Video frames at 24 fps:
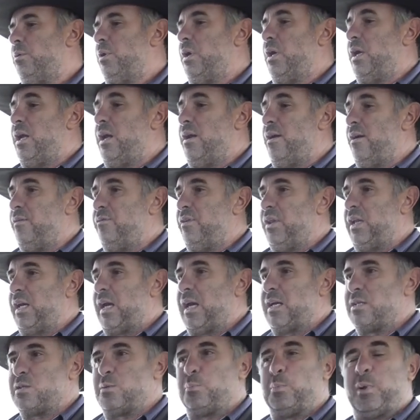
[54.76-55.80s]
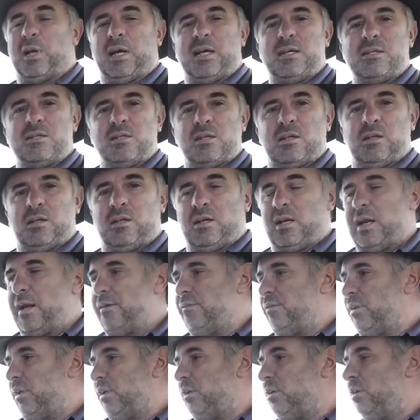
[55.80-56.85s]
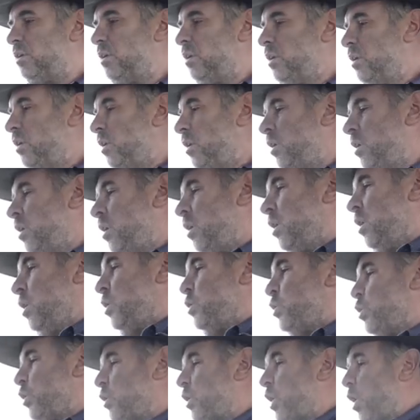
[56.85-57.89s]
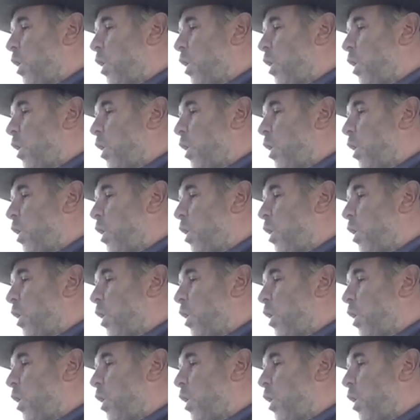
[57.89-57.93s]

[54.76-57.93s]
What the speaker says: Everything has a place and everything should